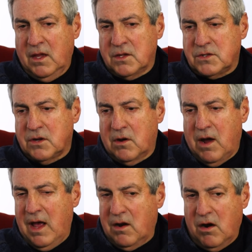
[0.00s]
So
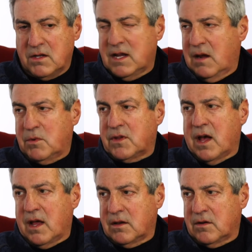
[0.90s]
I had a hard time with
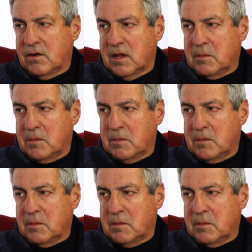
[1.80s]
God during that